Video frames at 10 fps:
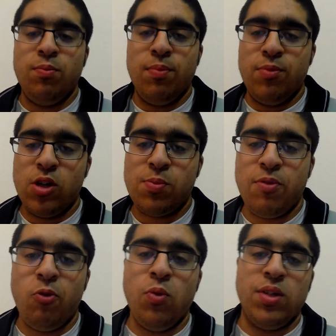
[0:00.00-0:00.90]
just
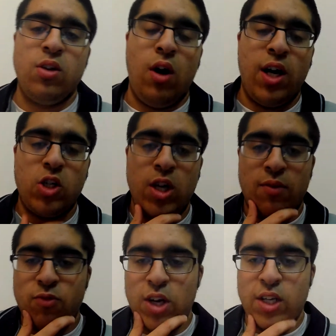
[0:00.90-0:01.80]
before we start, actually,
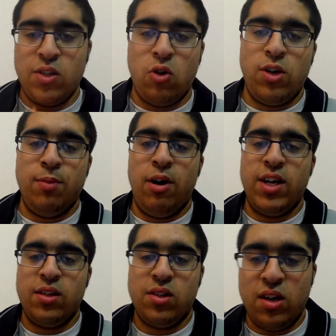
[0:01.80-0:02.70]
I'm really sorry about
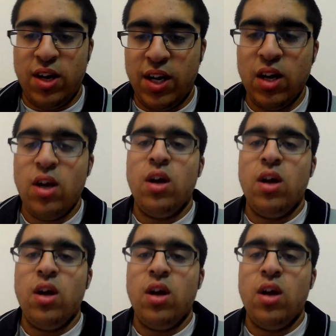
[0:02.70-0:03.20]
yesterday.